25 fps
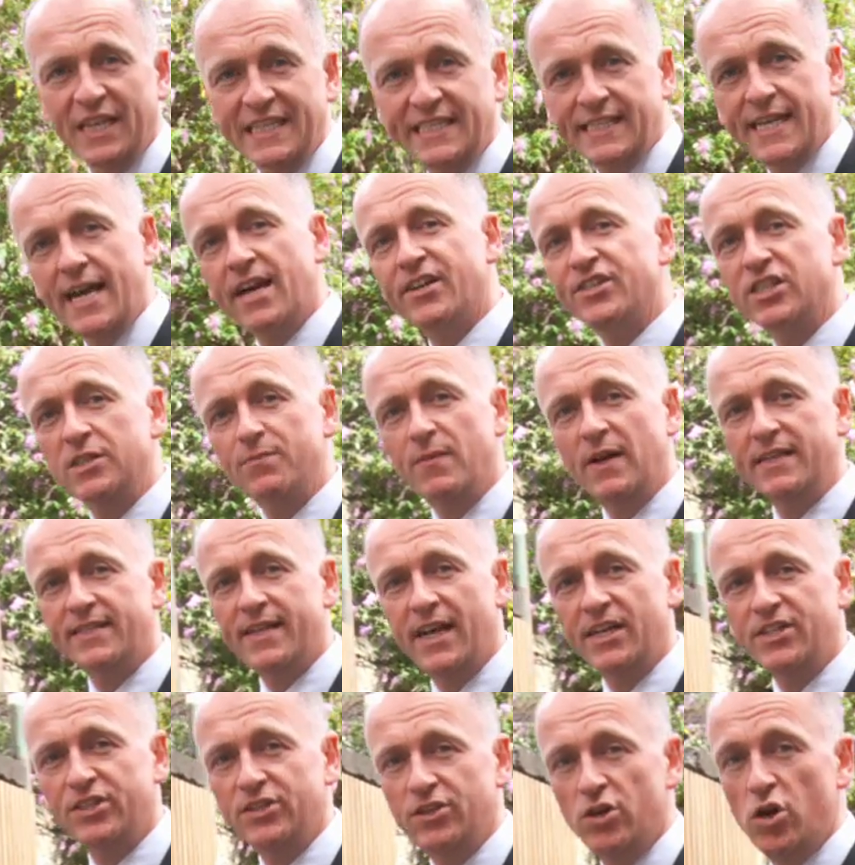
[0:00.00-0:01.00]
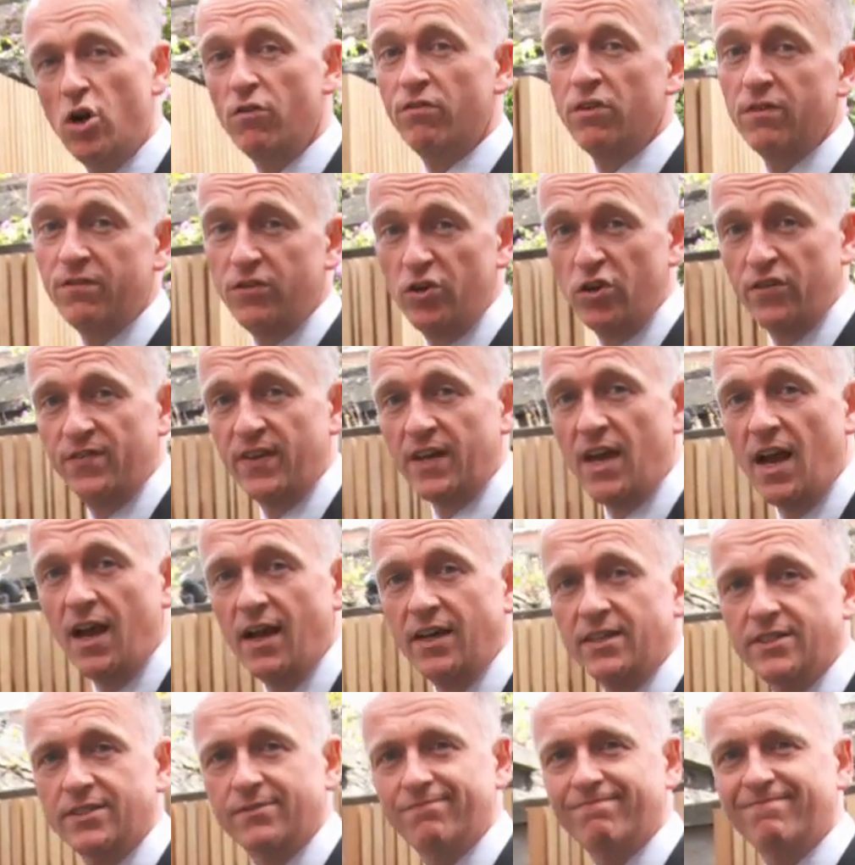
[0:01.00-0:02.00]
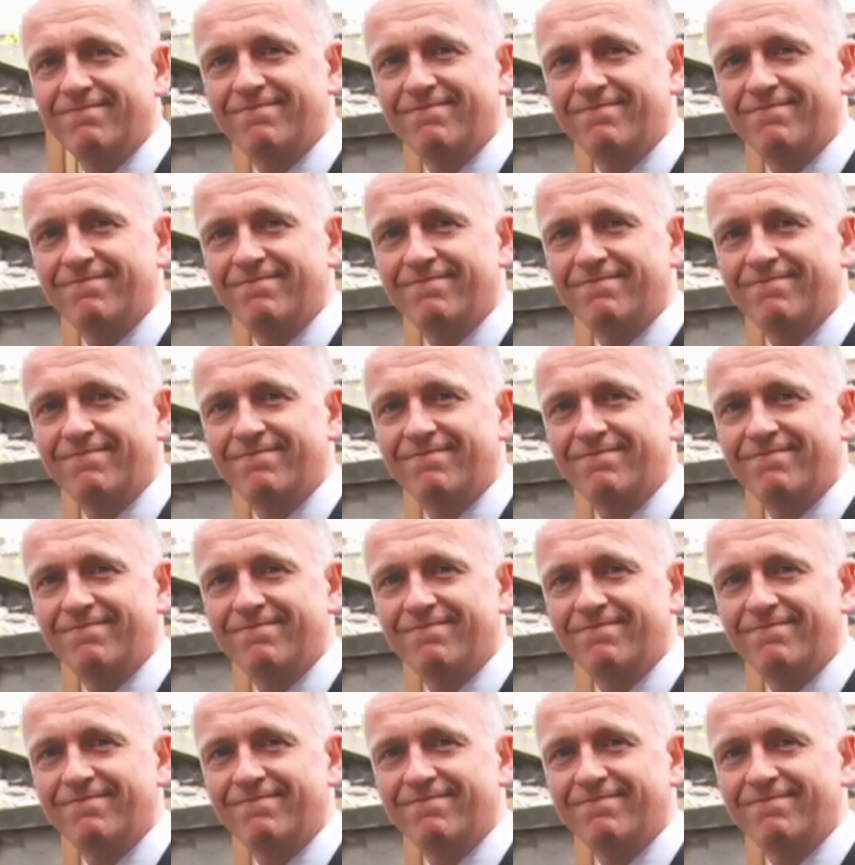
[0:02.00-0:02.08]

a section-by-section overview of the guide.